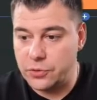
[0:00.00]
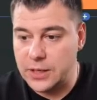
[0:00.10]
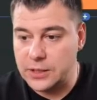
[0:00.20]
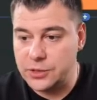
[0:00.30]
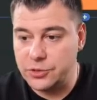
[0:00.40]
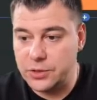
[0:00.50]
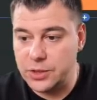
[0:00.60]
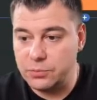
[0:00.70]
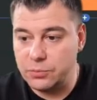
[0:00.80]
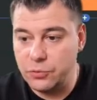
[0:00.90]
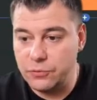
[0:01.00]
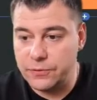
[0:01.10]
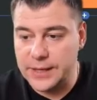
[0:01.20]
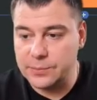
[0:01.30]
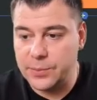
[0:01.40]
you that you can move
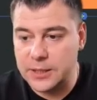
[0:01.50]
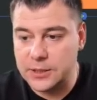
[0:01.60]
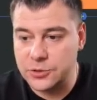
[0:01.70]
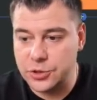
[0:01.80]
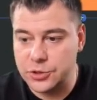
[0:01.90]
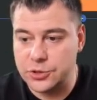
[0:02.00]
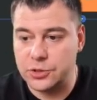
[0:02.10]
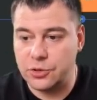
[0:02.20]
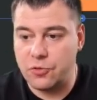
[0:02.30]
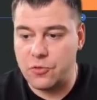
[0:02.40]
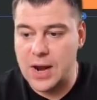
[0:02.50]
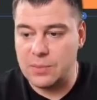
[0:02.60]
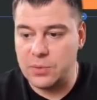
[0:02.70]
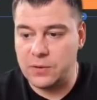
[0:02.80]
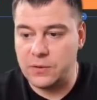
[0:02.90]
that button, just
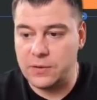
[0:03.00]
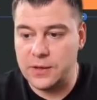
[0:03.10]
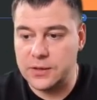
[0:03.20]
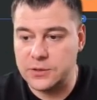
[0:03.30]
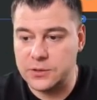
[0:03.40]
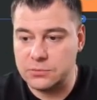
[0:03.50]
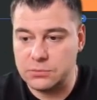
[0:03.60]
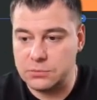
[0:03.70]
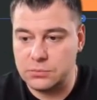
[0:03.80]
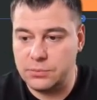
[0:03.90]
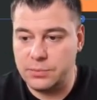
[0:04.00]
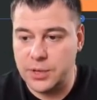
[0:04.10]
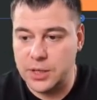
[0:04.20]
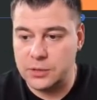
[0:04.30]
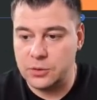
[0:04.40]
grabbing this
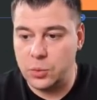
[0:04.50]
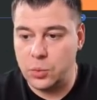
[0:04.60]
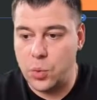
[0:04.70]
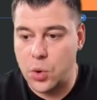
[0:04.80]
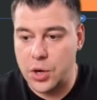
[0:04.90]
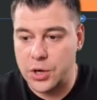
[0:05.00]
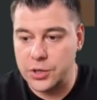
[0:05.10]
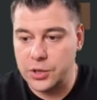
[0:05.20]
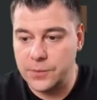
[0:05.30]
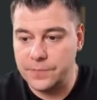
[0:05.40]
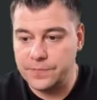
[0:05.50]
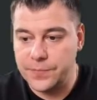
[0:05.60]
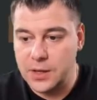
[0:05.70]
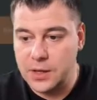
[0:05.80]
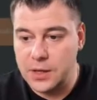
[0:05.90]
button word,
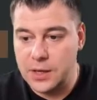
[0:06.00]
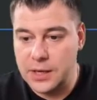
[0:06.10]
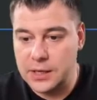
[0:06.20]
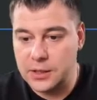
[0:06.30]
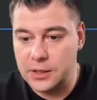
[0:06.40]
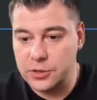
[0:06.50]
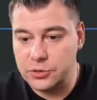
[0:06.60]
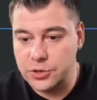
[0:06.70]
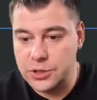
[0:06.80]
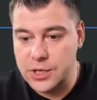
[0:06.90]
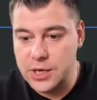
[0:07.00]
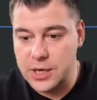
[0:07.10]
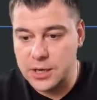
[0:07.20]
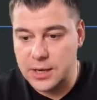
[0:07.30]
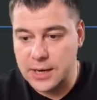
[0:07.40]
and you
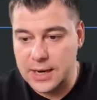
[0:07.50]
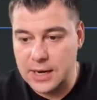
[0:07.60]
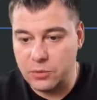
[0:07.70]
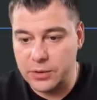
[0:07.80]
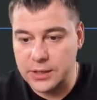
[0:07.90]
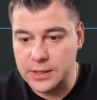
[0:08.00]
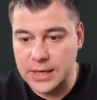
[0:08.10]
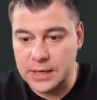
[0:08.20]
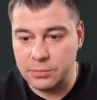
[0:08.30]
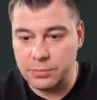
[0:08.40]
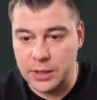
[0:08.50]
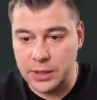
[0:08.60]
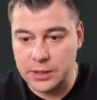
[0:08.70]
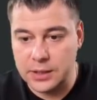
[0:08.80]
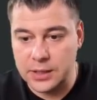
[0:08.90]
see how it can
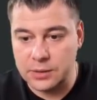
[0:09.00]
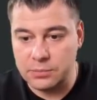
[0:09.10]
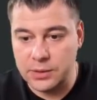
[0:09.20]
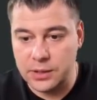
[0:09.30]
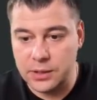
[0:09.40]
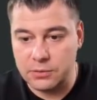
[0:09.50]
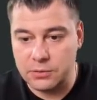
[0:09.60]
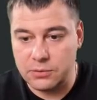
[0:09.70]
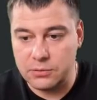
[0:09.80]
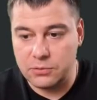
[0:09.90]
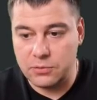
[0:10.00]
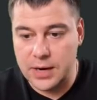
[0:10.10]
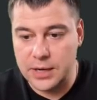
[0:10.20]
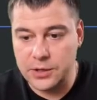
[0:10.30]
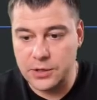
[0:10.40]
be. It can be
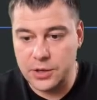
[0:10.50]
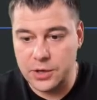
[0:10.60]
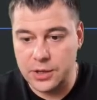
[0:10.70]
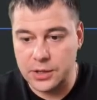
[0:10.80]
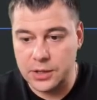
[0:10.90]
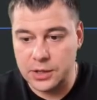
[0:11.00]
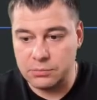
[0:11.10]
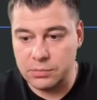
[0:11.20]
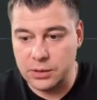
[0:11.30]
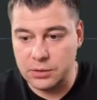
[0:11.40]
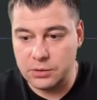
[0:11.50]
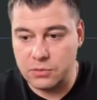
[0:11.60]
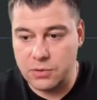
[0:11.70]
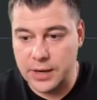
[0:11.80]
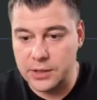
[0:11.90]
right here, it can be
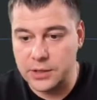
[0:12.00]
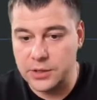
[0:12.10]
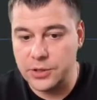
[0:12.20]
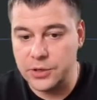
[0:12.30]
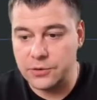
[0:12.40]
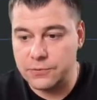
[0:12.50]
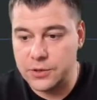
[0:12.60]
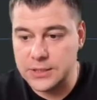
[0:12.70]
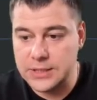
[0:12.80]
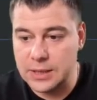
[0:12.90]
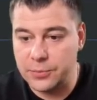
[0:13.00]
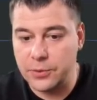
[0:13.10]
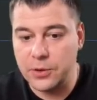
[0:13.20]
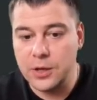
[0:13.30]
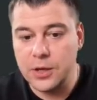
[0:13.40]
right here, for
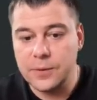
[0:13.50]
example,